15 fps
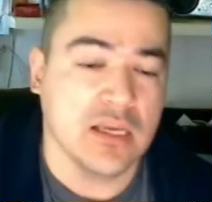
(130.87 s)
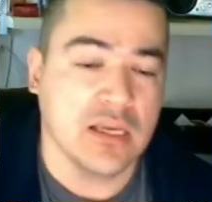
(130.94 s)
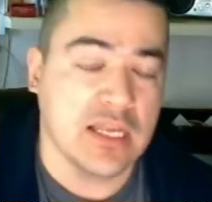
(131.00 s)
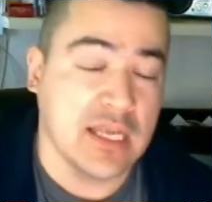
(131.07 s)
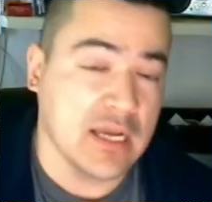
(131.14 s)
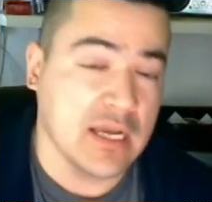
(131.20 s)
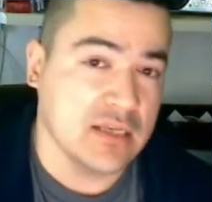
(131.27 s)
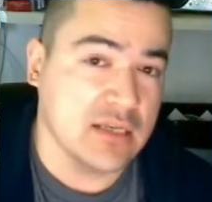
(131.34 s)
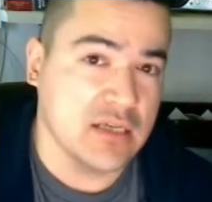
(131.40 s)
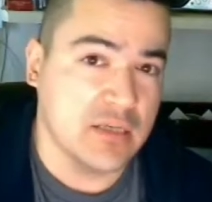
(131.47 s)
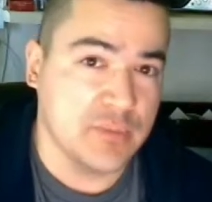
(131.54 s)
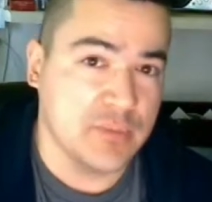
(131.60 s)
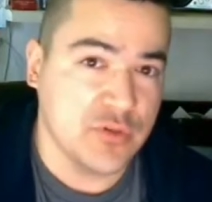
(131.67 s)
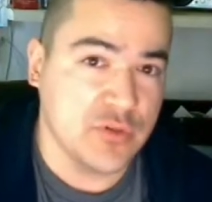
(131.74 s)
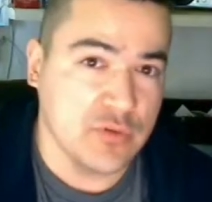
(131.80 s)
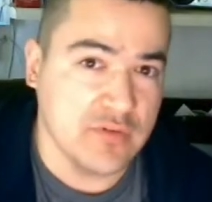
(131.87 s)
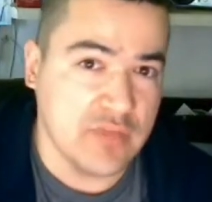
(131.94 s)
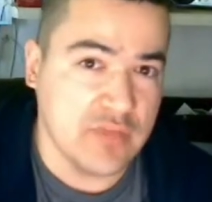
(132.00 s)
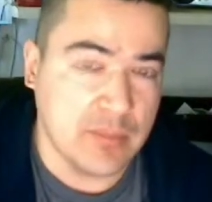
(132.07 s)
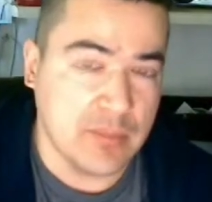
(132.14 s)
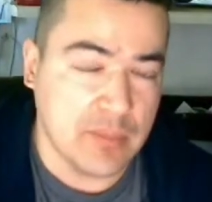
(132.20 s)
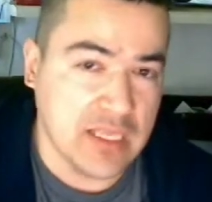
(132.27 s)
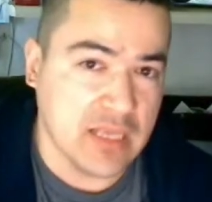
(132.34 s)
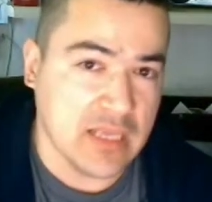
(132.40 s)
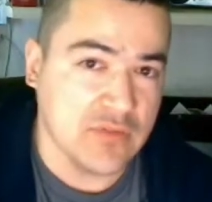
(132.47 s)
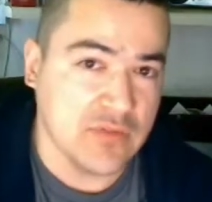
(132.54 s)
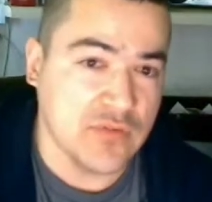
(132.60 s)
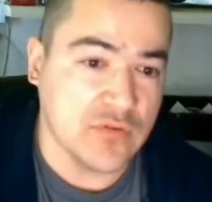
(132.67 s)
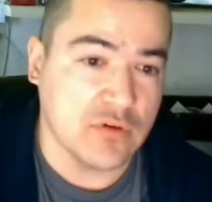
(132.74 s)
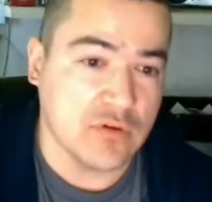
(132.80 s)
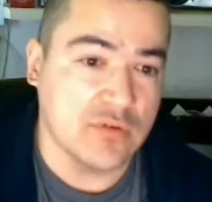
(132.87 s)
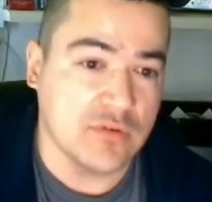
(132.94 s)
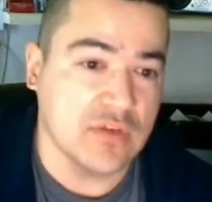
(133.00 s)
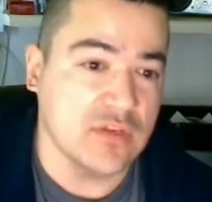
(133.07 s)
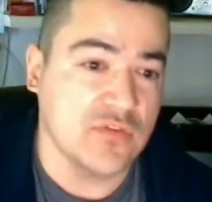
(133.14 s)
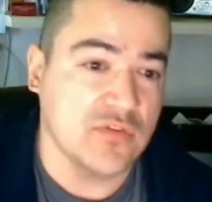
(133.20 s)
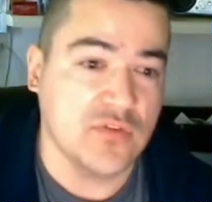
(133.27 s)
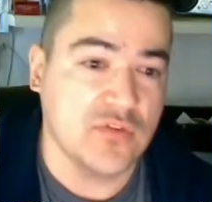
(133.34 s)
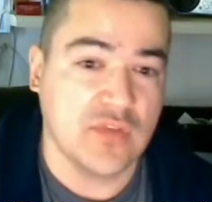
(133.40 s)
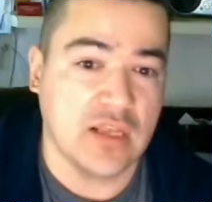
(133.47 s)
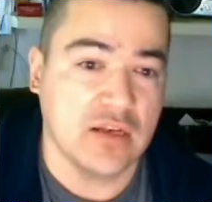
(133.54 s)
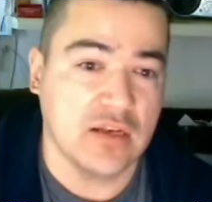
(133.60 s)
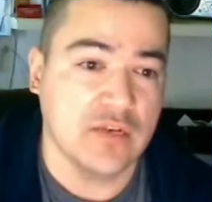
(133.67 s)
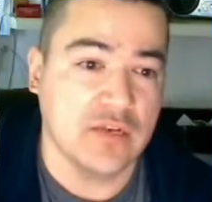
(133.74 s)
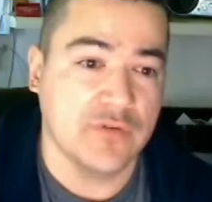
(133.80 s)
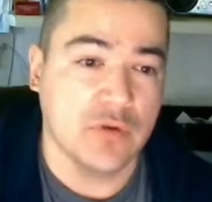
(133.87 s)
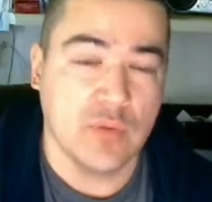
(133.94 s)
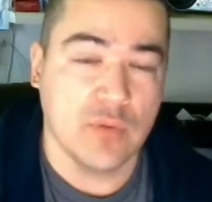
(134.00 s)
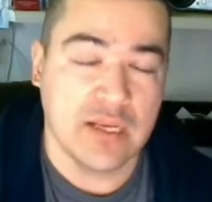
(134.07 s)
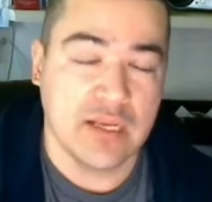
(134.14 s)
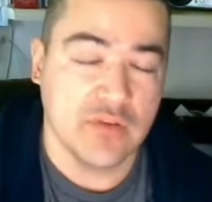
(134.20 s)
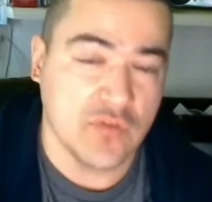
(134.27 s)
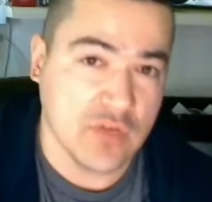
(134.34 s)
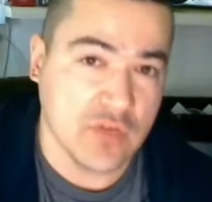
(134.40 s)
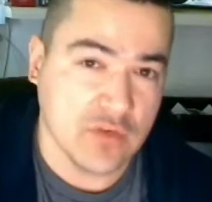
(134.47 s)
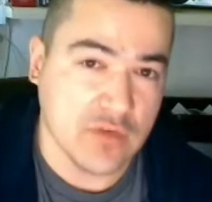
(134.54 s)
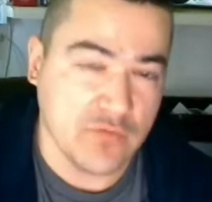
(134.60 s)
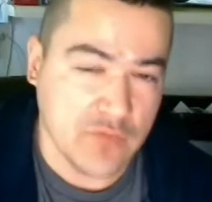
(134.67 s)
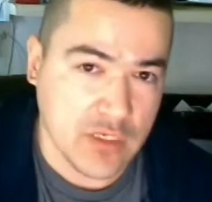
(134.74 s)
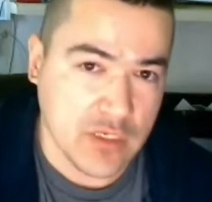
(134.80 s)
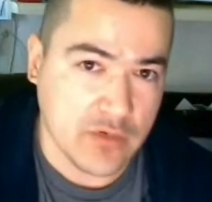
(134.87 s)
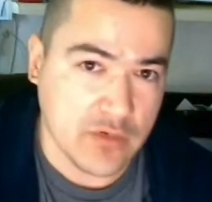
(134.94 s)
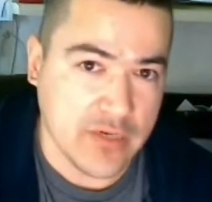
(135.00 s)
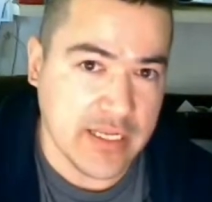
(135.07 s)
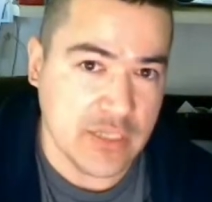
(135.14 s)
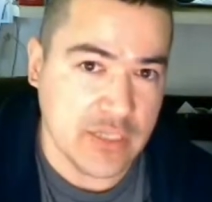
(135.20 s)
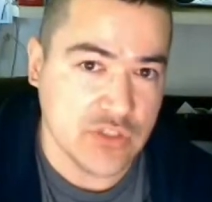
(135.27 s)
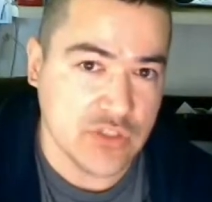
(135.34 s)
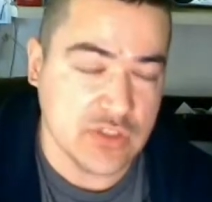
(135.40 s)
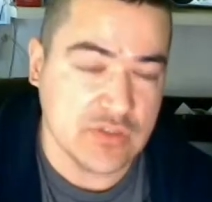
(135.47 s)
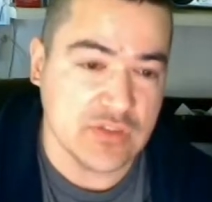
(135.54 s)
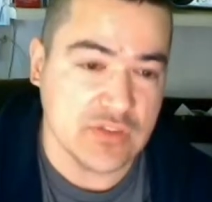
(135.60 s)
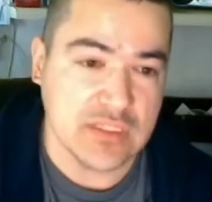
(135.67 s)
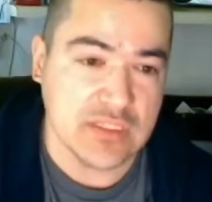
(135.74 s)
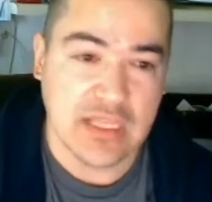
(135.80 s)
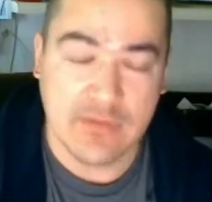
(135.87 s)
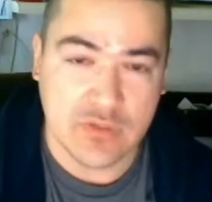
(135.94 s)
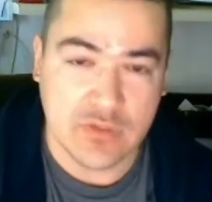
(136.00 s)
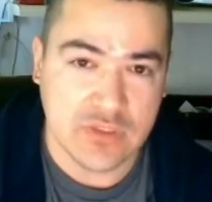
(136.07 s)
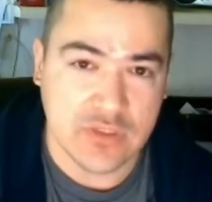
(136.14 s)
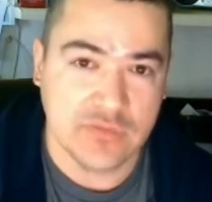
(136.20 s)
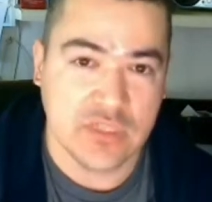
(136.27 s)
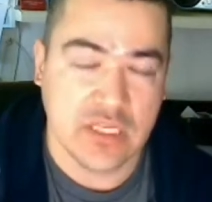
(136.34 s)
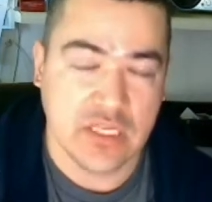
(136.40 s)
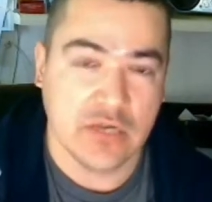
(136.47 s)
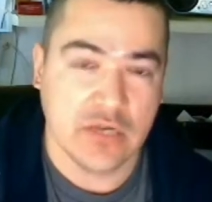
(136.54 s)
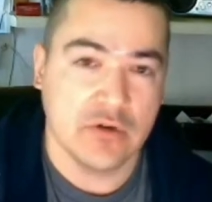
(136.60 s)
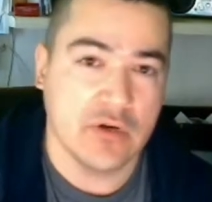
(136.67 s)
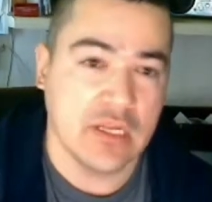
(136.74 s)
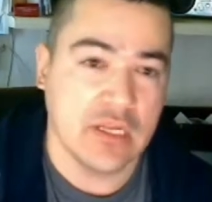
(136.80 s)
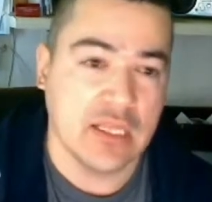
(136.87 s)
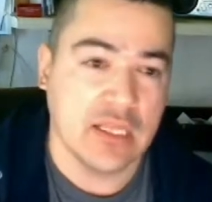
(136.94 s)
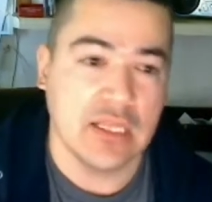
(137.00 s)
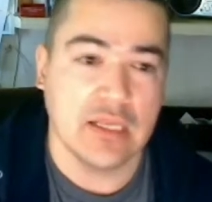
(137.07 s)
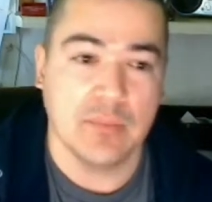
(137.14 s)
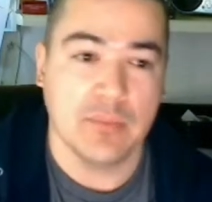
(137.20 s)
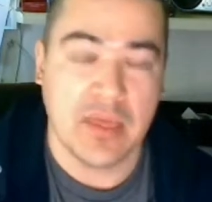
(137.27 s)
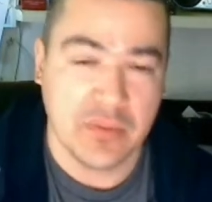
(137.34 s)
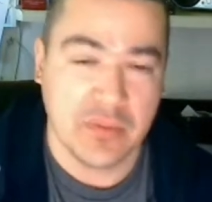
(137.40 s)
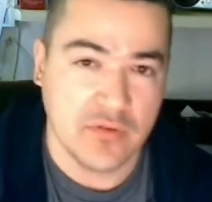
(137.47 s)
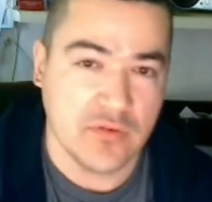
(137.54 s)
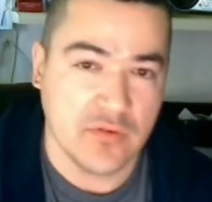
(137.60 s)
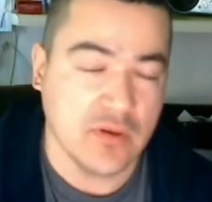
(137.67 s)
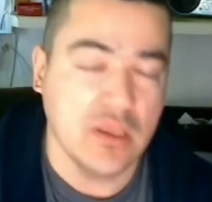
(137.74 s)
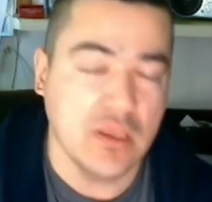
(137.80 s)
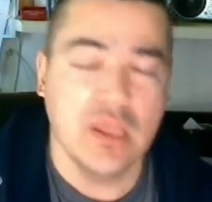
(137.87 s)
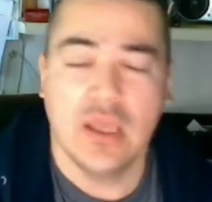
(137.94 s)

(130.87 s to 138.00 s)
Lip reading: connect up to a VPN service, and different ways of configurations and levels of security and methods.